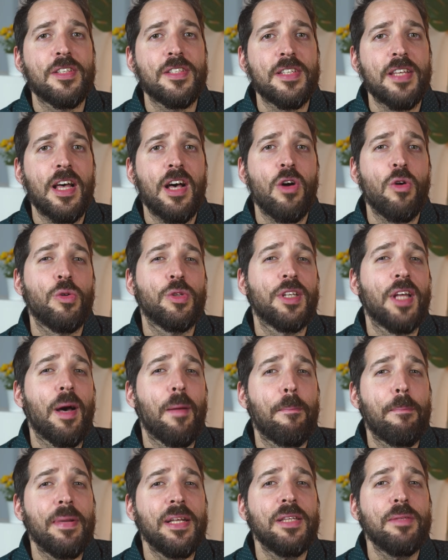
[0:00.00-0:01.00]
sound a
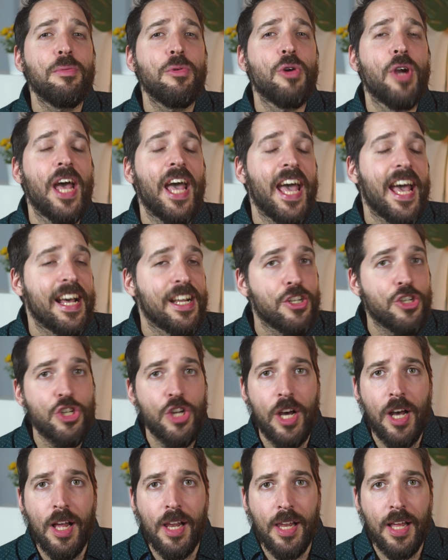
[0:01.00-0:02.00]
bit more
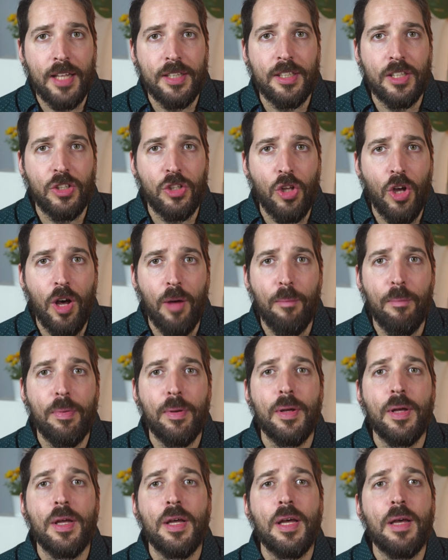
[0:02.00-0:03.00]
agile at the top,
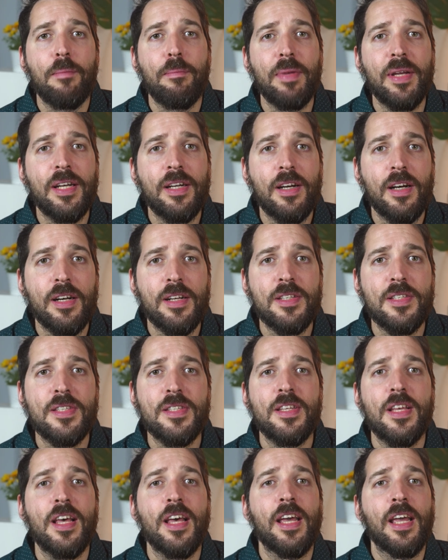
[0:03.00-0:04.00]

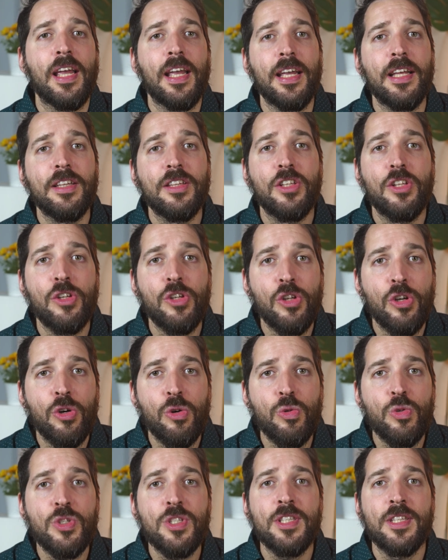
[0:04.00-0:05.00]
because it
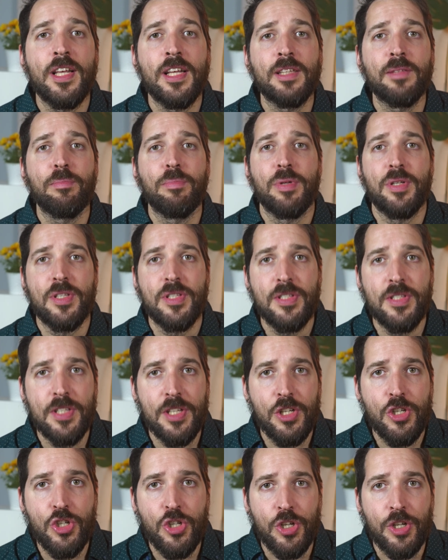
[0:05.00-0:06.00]
knows that
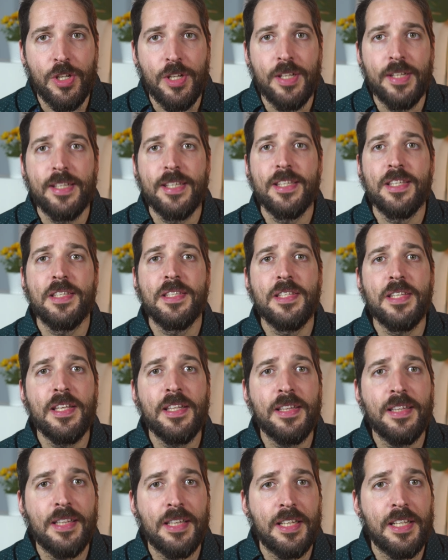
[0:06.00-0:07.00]
precision,
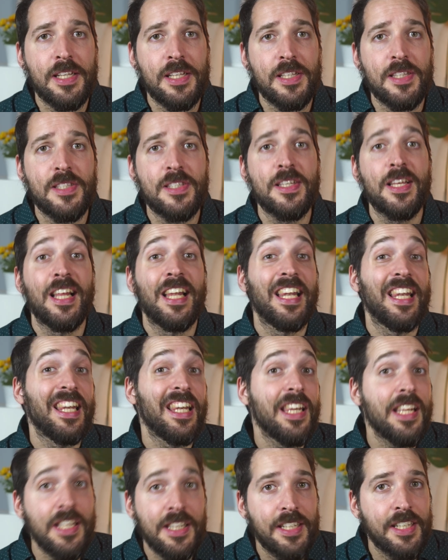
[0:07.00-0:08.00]
synth leads,
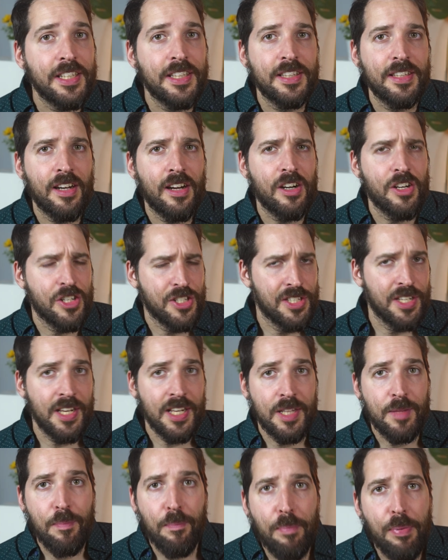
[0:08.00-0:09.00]
lead guitars
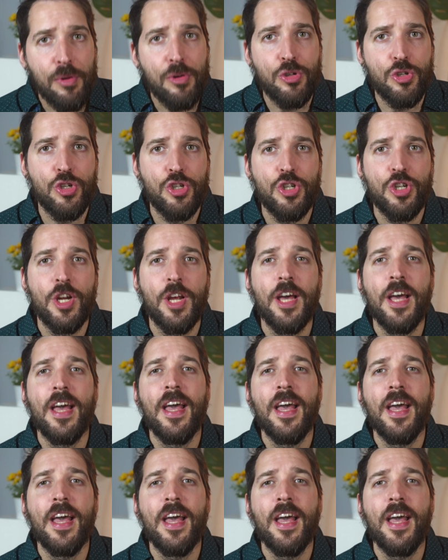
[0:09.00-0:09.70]
need push,